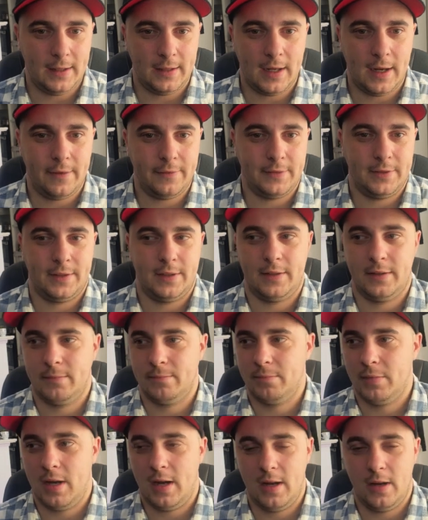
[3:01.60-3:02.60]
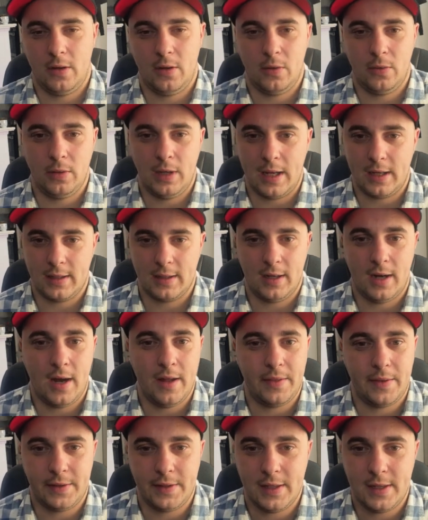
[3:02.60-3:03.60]
after, I don't know, like
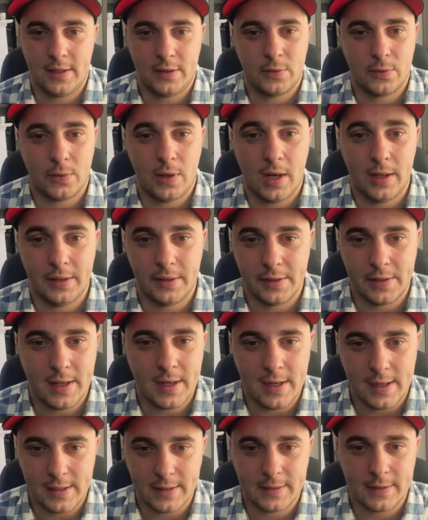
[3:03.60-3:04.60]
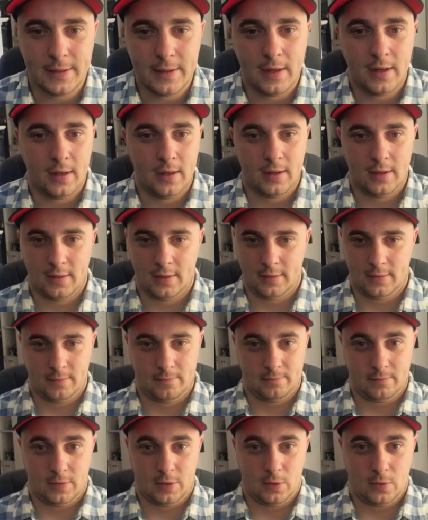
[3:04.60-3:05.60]
100 days, 200 days,
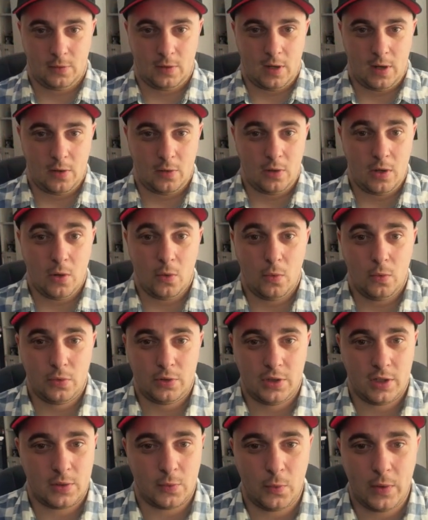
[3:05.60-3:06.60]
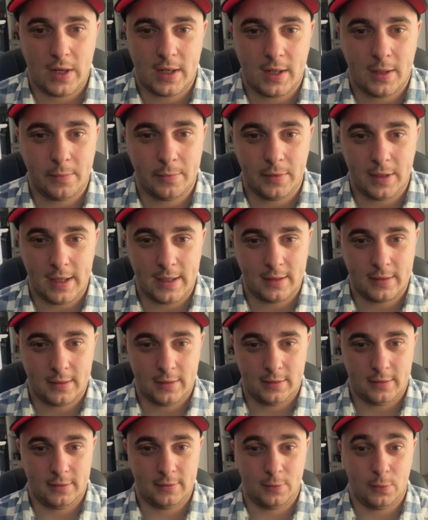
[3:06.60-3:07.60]
you know, you just wake up like
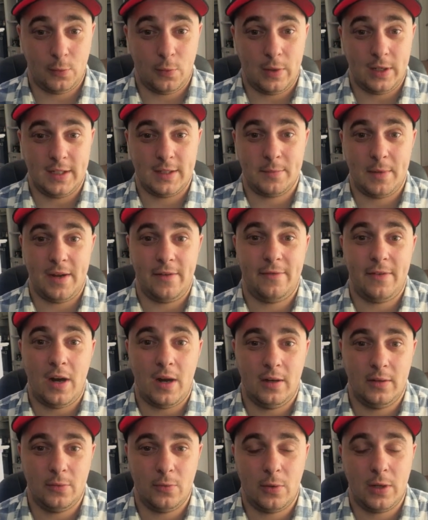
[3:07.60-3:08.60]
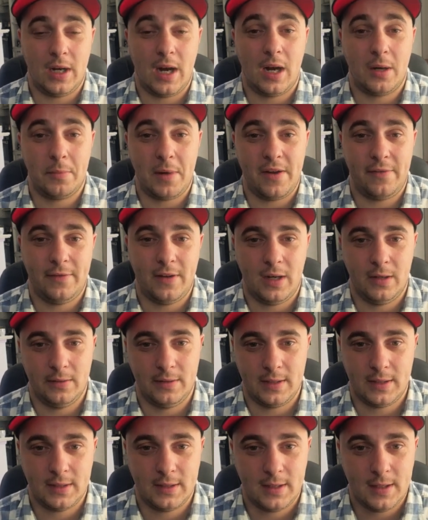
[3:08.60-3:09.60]
where are my
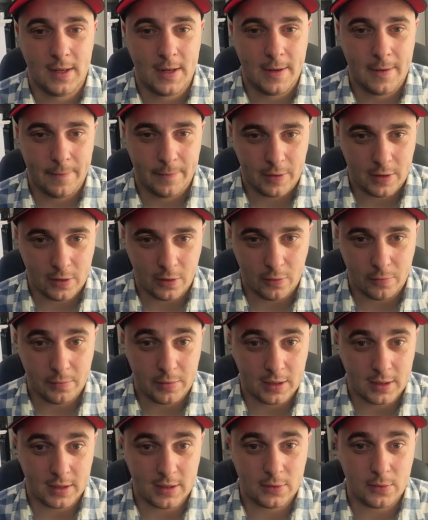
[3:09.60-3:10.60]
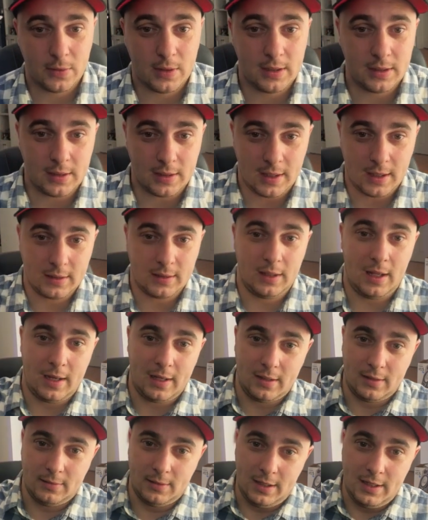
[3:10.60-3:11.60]
funds, you know, because you interact
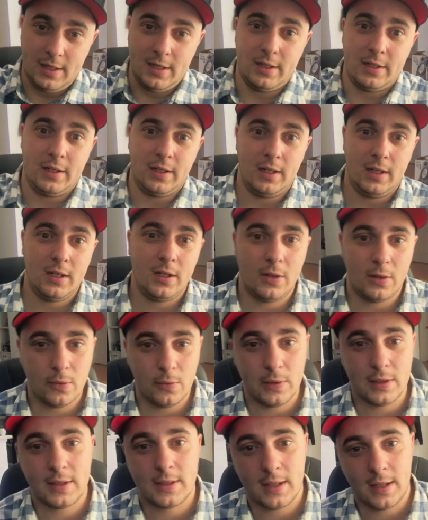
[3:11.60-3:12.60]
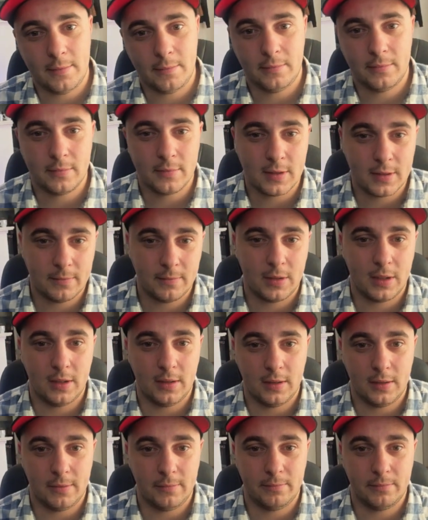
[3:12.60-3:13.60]
like a year ago with some
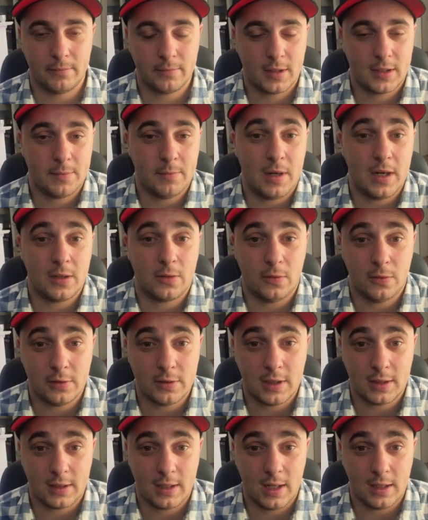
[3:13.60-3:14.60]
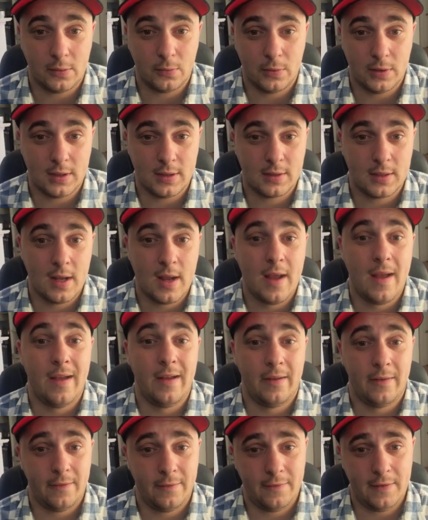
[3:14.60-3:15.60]
smart contract that was
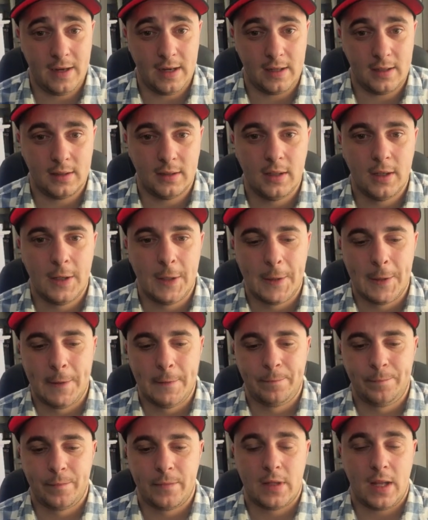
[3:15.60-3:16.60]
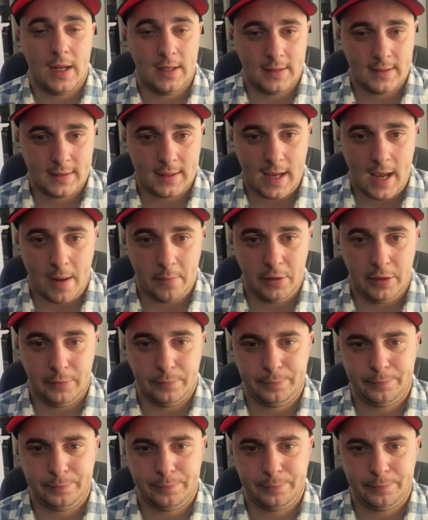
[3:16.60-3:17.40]
fake and scammy.